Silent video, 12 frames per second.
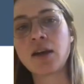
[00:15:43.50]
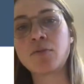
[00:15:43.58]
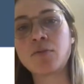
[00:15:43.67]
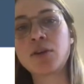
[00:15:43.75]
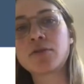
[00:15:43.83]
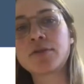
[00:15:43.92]

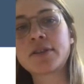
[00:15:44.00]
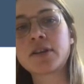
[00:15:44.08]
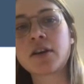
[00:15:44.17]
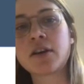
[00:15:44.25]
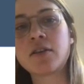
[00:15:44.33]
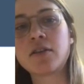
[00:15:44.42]
And we
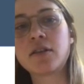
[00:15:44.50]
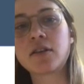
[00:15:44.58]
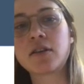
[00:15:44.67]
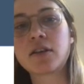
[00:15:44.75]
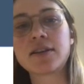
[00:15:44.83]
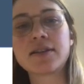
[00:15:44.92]
also
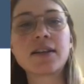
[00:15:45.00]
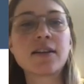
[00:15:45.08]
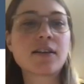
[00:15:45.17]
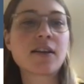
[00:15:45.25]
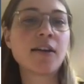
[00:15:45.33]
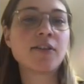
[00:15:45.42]

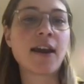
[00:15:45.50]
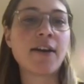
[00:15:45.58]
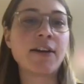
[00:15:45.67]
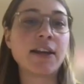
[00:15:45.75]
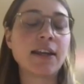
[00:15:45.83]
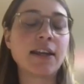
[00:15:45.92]
considered code
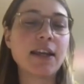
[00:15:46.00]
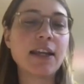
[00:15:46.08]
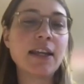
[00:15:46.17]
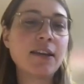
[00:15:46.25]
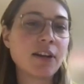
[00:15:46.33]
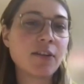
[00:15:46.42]
sharing
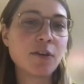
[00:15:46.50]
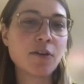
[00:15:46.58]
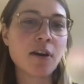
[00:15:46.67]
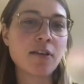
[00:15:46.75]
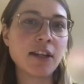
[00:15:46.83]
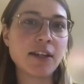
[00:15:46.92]
even if
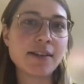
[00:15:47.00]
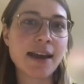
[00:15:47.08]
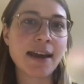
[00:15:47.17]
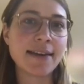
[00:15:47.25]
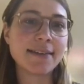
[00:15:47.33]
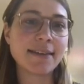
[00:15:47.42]
you only
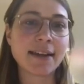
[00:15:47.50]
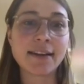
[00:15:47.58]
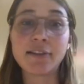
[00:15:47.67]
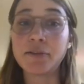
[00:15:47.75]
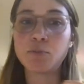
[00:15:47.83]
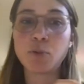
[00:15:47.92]
shared like a
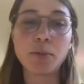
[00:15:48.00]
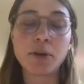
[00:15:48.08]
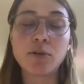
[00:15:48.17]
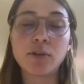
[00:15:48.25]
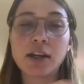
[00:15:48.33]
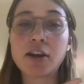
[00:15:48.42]
little, what we
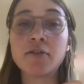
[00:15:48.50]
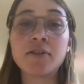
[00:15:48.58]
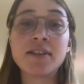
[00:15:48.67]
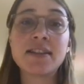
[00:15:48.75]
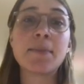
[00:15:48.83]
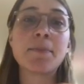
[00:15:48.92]
call a
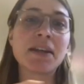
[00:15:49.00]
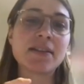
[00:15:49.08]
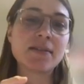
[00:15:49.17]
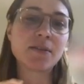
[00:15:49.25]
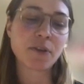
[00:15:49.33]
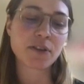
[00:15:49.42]
code
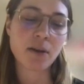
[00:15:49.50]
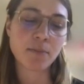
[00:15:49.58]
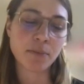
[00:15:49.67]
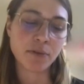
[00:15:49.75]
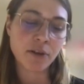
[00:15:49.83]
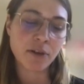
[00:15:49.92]
snippet. So for
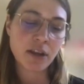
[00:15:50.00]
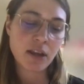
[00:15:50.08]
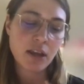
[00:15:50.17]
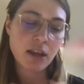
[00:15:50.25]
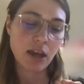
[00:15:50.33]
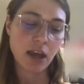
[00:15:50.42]
example,
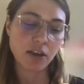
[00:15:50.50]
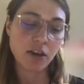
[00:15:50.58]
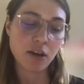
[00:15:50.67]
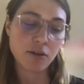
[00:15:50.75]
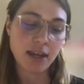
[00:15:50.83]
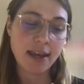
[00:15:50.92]
a
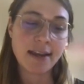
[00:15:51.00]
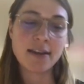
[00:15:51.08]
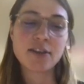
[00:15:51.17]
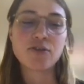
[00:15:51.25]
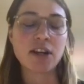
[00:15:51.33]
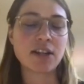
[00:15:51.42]
code
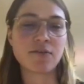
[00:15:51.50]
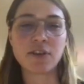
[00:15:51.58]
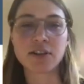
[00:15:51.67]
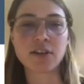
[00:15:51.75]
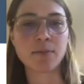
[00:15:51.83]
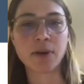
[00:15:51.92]
illustrating,
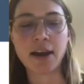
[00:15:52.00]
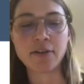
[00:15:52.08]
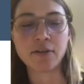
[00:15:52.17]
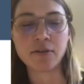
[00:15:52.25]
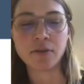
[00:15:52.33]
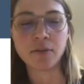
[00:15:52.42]
for example, how
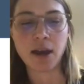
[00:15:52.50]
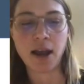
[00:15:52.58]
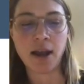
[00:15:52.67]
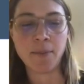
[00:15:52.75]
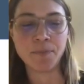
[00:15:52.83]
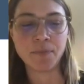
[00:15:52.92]
you
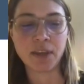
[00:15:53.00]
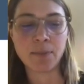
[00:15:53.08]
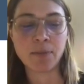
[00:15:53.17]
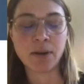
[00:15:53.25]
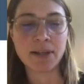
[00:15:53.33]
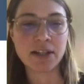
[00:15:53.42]

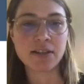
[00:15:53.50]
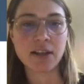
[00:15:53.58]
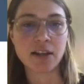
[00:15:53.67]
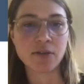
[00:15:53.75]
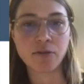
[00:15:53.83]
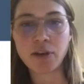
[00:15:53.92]
implemented a
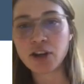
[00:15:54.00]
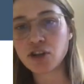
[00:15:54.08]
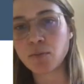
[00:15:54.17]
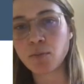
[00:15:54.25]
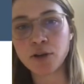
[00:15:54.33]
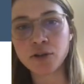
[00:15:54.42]
certain
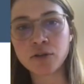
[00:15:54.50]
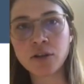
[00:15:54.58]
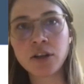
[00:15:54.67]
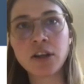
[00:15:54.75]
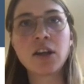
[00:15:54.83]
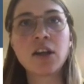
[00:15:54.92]
regression model,